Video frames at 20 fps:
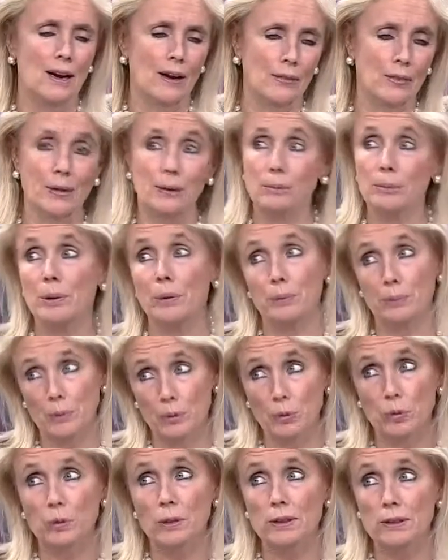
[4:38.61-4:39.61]
I think
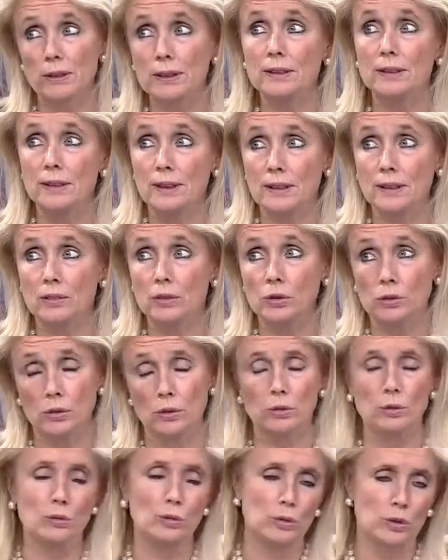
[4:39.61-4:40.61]
people really need
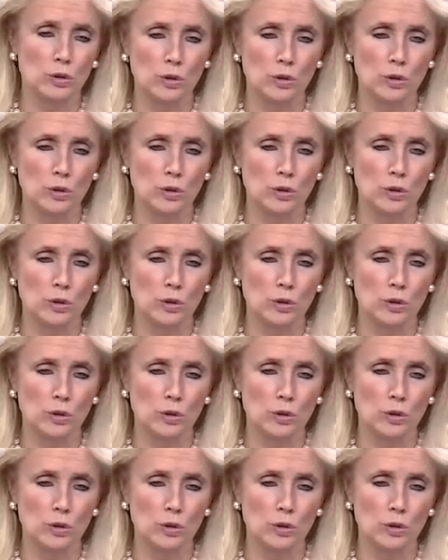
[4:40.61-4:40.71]
to,